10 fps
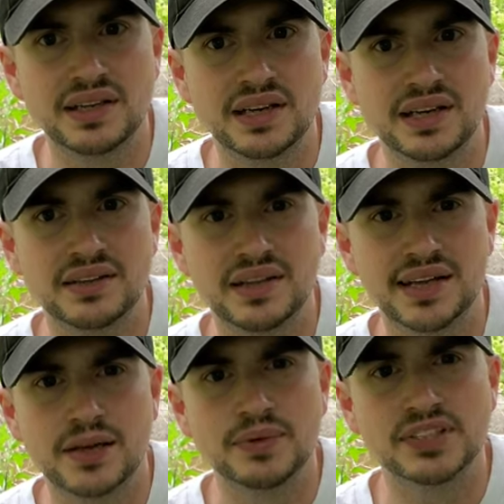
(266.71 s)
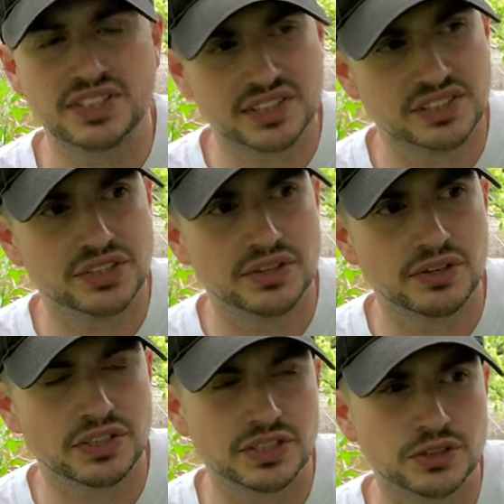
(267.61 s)
and they gave me 6
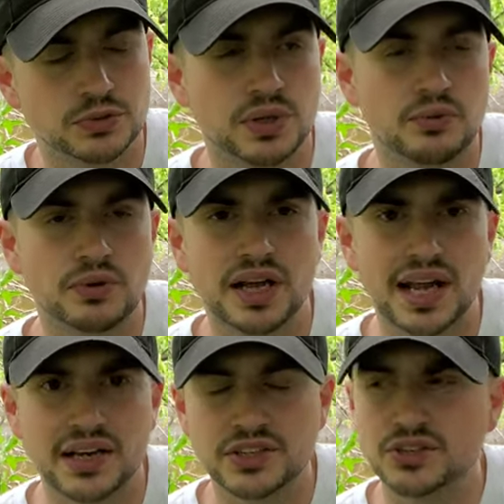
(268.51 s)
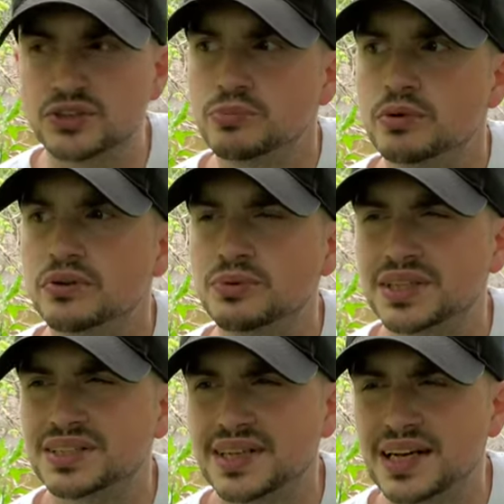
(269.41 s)
years, which is what I would have had to do. But with
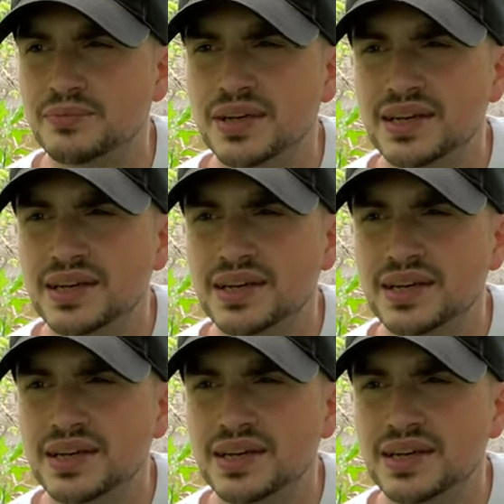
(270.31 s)
the time